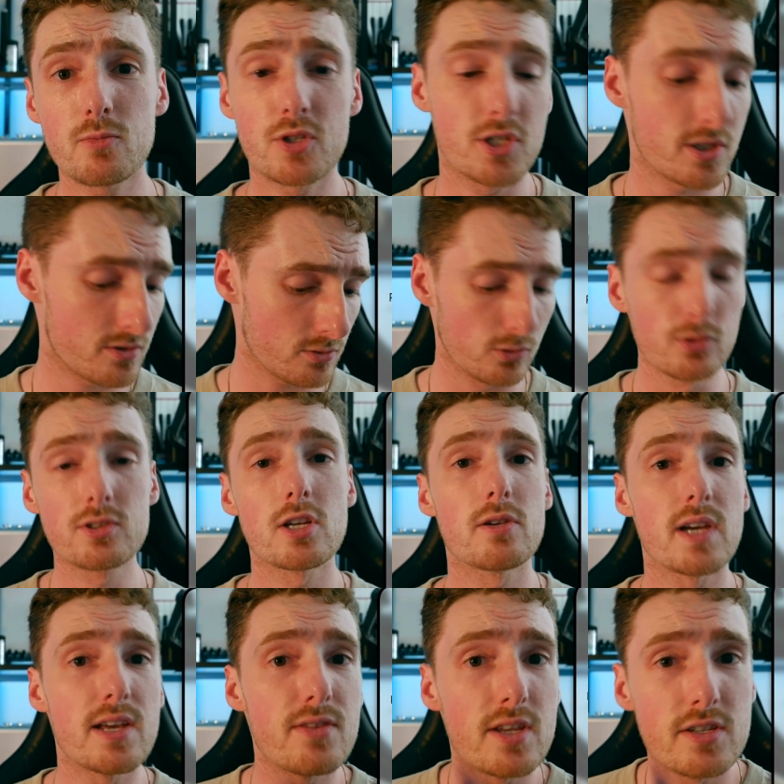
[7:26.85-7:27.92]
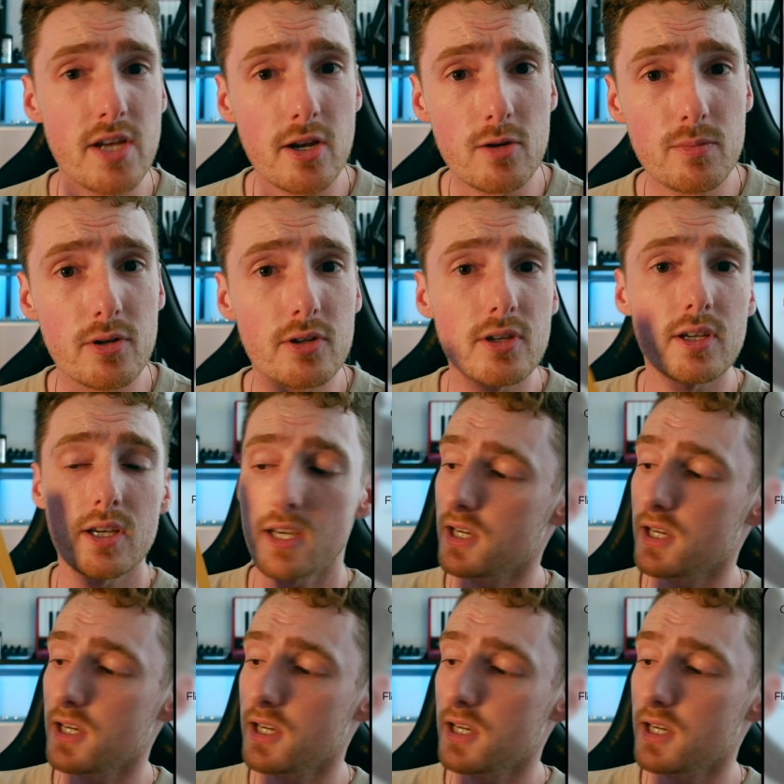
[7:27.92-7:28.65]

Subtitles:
which is also in this yellow book,